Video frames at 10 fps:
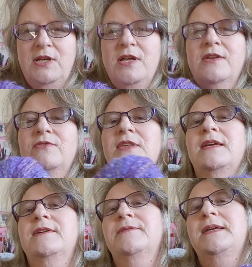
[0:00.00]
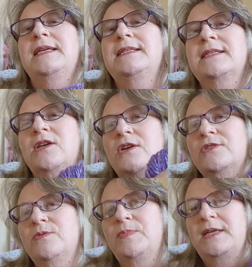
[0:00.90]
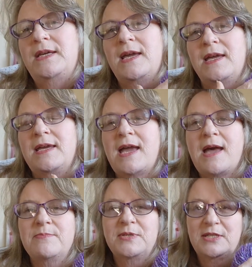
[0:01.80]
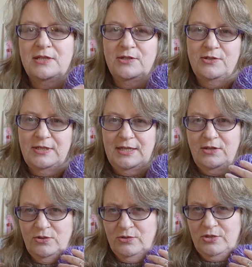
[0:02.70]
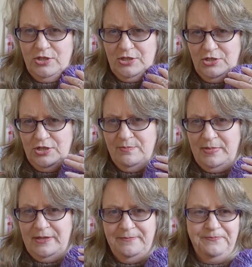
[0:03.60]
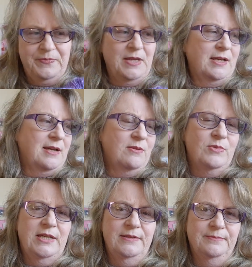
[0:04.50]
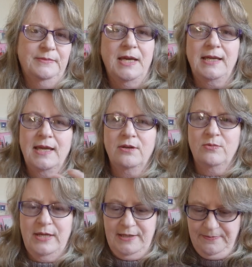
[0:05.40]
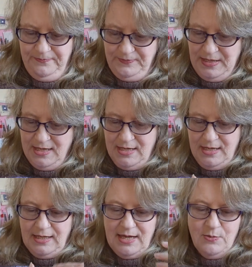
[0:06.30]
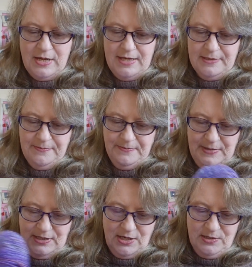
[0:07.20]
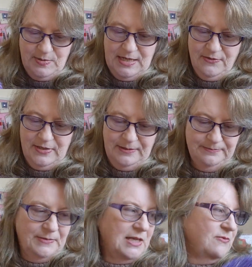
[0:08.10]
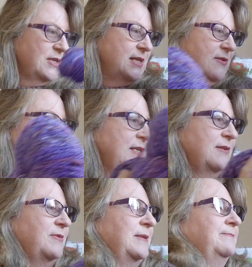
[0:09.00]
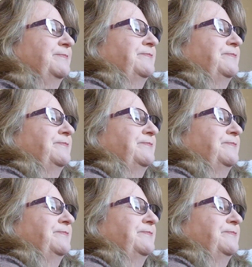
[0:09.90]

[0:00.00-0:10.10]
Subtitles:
kind of think this is going to be a absolutely gorgeous jumper. I can't wait. I cannot wait. Can't wait. It's going to be lovely. Lovely, lovely, lovely.